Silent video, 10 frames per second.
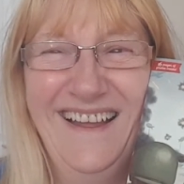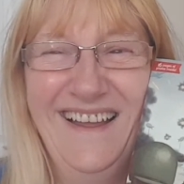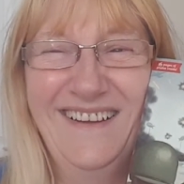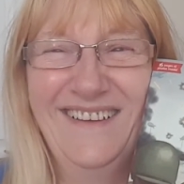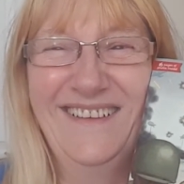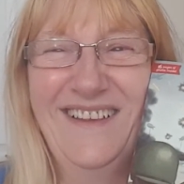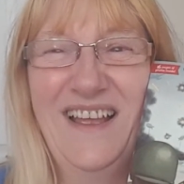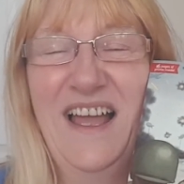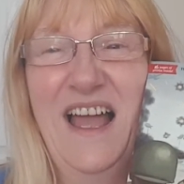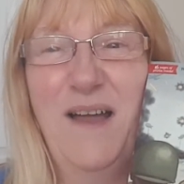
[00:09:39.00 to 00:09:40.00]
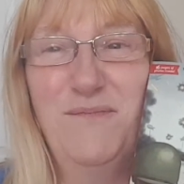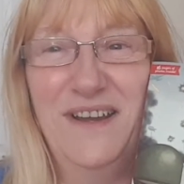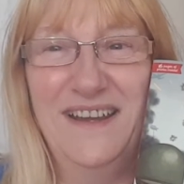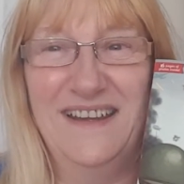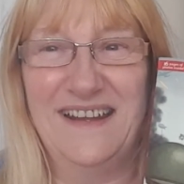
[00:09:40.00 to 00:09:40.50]
I'm
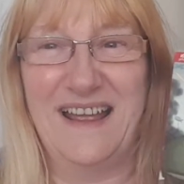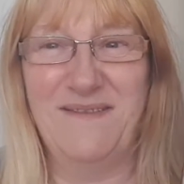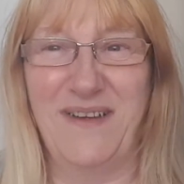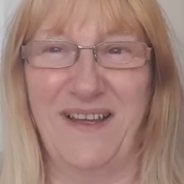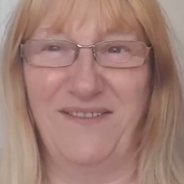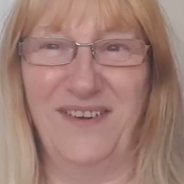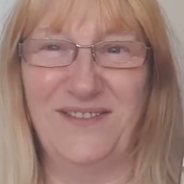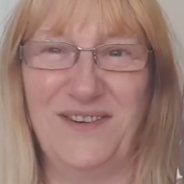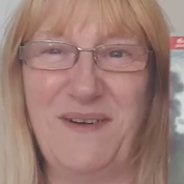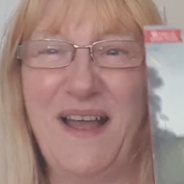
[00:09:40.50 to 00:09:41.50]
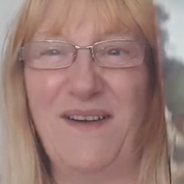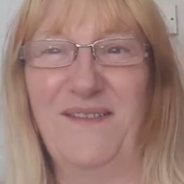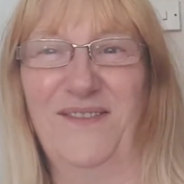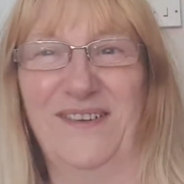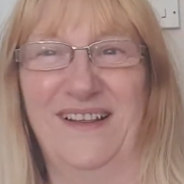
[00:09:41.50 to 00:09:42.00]
bringing you down a bit. I feel too high
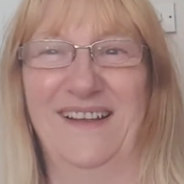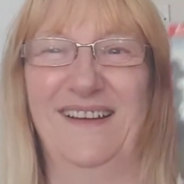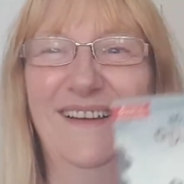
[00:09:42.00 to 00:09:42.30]
up, Philip.